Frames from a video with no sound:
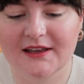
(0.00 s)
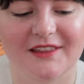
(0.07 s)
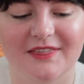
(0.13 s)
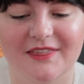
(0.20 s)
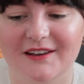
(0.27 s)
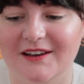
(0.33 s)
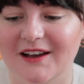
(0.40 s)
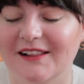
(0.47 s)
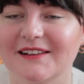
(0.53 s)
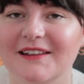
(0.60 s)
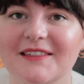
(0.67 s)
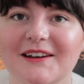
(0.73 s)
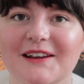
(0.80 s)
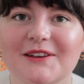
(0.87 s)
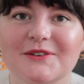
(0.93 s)
the color
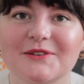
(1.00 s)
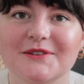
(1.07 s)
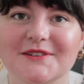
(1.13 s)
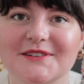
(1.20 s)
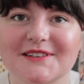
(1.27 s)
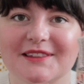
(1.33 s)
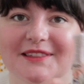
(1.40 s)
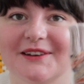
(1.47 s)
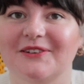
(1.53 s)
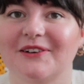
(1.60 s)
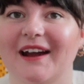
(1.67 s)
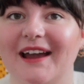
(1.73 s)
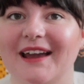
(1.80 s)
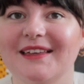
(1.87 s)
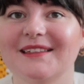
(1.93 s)
that I used, the
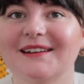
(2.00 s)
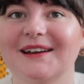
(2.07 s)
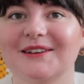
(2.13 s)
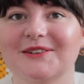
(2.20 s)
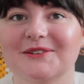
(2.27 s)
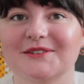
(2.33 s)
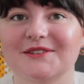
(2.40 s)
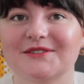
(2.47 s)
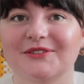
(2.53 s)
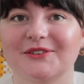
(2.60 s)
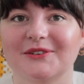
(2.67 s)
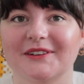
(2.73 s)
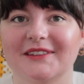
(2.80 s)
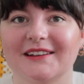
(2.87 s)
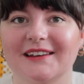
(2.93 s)
gray that I used
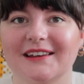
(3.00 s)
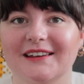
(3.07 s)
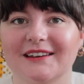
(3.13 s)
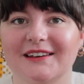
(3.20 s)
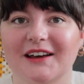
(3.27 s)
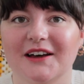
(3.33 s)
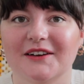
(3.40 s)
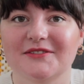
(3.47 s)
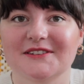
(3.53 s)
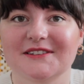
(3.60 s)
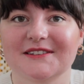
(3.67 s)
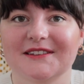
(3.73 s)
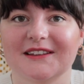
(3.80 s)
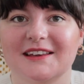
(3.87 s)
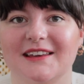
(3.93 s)
for the
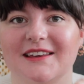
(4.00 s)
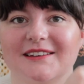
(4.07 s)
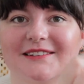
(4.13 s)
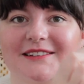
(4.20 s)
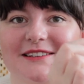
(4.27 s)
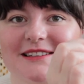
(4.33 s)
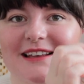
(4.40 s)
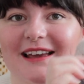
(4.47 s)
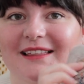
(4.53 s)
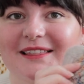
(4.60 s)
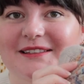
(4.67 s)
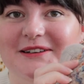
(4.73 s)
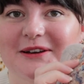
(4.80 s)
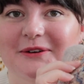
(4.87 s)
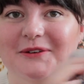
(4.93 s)
cuffs, the heels and
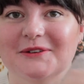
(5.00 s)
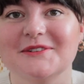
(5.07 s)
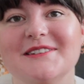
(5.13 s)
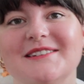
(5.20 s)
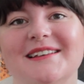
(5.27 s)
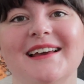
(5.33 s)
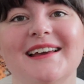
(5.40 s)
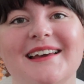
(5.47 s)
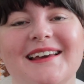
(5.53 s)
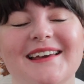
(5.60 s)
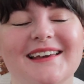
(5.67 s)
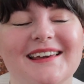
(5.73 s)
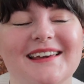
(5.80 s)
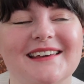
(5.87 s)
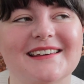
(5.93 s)
the toes
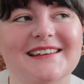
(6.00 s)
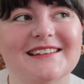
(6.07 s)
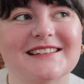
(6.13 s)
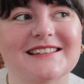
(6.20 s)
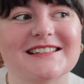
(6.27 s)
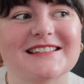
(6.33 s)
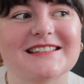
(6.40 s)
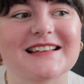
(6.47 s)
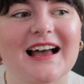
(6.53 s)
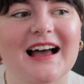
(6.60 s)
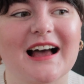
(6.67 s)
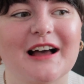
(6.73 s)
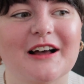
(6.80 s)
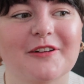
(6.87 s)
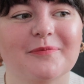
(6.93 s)
is
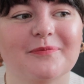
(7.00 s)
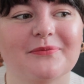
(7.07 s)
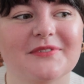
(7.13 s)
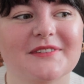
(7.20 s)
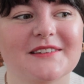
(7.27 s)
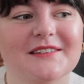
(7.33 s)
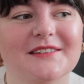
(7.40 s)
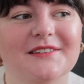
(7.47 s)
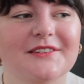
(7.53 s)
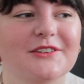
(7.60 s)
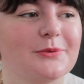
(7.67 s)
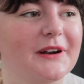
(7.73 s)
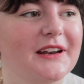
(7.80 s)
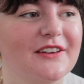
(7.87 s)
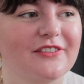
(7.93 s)

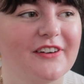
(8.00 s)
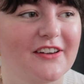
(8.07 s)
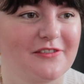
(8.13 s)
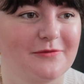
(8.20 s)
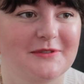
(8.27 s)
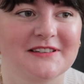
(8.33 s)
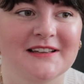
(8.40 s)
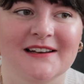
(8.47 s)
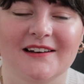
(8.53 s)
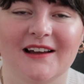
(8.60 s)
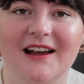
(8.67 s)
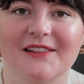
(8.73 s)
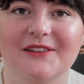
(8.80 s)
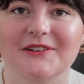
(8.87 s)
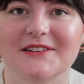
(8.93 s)
25%
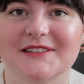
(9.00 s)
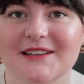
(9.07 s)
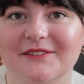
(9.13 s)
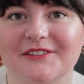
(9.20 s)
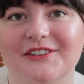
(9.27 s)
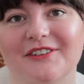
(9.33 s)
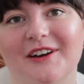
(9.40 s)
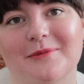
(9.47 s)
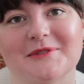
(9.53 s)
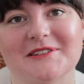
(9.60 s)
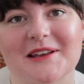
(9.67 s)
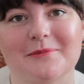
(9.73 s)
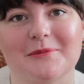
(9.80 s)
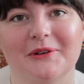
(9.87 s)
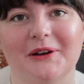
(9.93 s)
nylon,
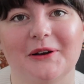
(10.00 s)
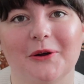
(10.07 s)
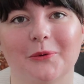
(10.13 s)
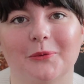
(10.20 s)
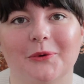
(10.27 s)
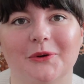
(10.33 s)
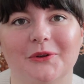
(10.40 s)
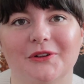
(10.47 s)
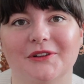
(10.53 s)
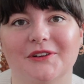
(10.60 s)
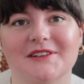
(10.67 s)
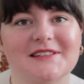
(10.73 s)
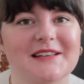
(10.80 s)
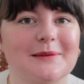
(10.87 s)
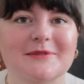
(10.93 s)
75% merino wool.
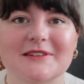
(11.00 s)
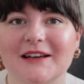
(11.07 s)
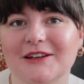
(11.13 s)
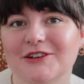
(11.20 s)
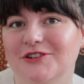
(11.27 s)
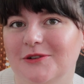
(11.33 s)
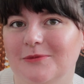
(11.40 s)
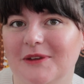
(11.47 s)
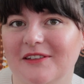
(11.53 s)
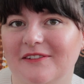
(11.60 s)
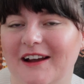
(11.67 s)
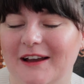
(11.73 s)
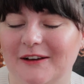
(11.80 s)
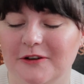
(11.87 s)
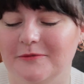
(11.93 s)
Seems like it should be the
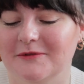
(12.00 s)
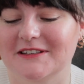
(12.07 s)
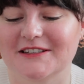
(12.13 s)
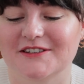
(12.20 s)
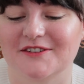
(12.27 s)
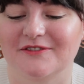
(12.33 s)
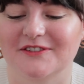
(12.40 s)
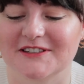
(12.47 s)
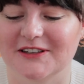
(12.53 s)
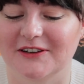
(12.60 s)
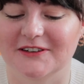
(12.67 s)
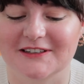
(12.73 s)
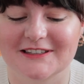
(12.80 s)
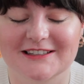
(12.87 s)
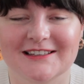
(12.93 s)
right composition for
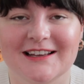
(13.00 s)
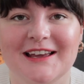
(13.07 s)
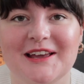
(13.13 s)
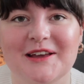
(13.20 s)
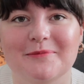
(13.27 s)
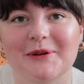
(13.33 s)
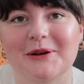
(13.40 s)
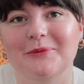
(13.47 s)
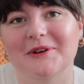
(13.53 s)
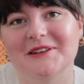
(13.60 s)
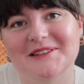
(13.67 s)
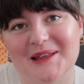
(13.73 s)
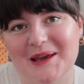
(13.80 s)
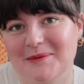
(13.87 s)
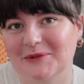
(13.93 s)
socks, but it
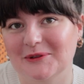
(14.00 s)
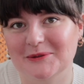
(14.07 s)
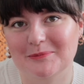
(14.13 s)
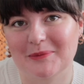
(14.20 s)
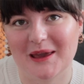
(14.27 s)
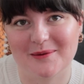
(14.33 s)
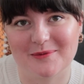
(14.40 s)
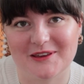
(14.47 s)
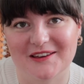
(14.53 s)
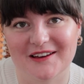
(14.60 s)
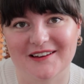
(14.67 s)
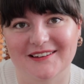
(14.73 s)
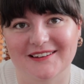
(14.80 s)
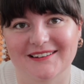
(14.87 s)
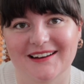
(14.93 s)
was labeled baby
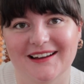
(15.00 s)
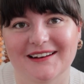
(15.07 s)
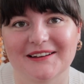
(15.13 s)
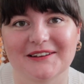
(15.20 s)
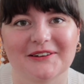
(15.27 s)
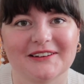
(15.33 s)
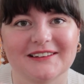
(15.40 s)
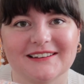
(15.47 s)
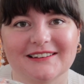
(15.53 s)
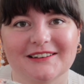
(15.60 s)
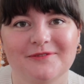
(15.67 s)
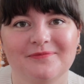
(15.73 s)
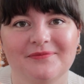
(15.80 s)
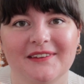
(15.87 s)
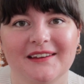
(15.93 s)
yarn and I got it